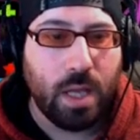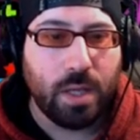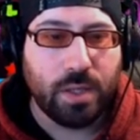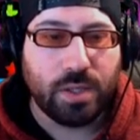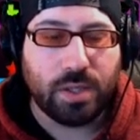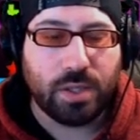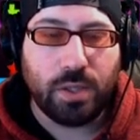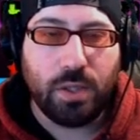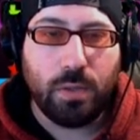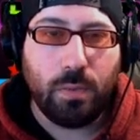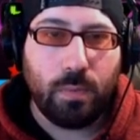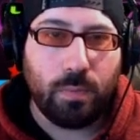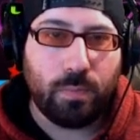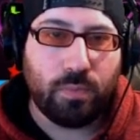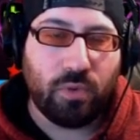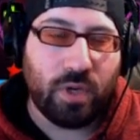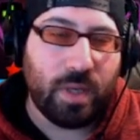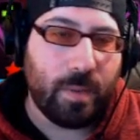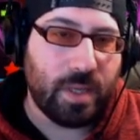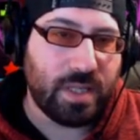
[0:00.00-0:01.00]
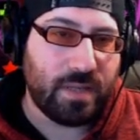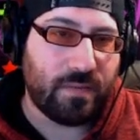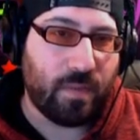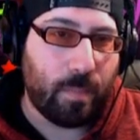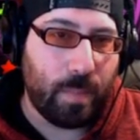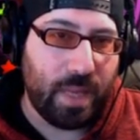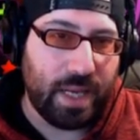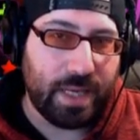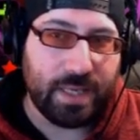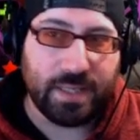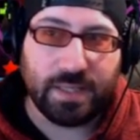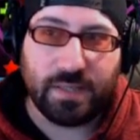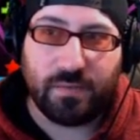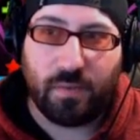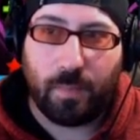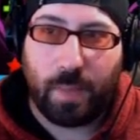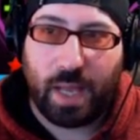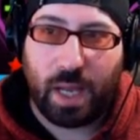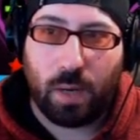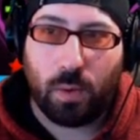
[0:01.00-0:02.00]
So you pretty much have the makings of a
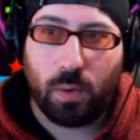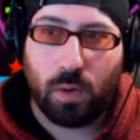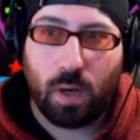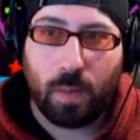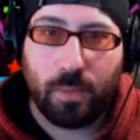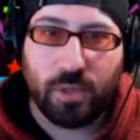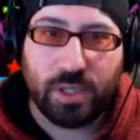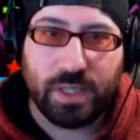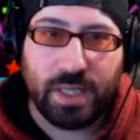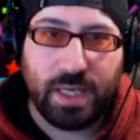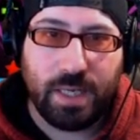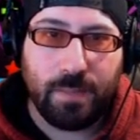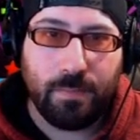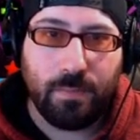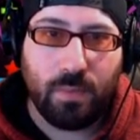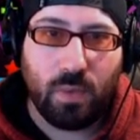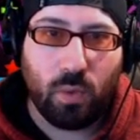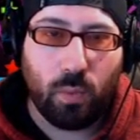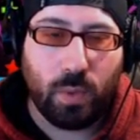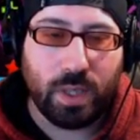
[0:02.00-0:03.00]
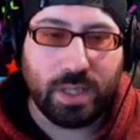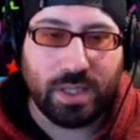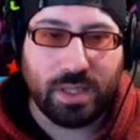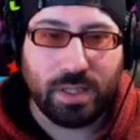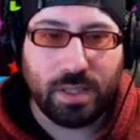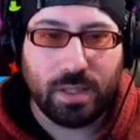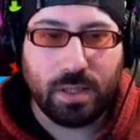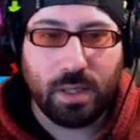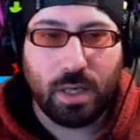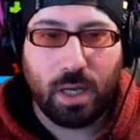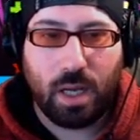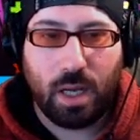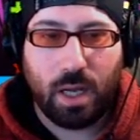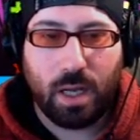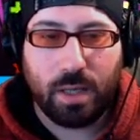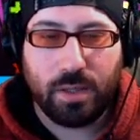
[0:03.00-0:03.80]
Power Armor team, which uh,